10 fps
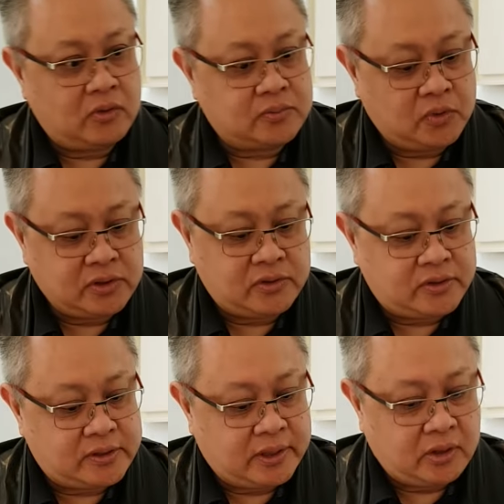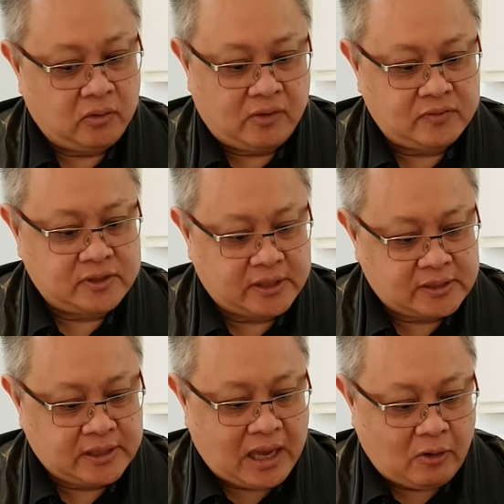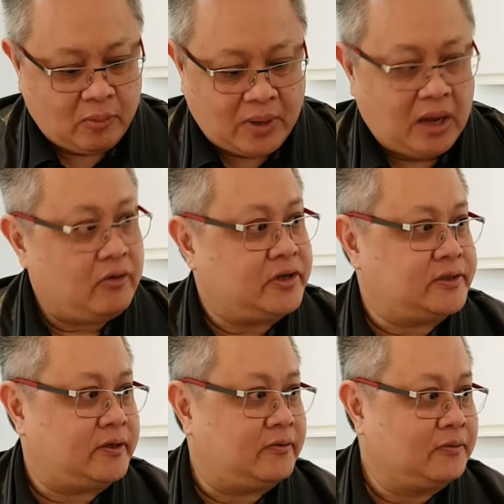was most interesting, you have 60-hour power reserve.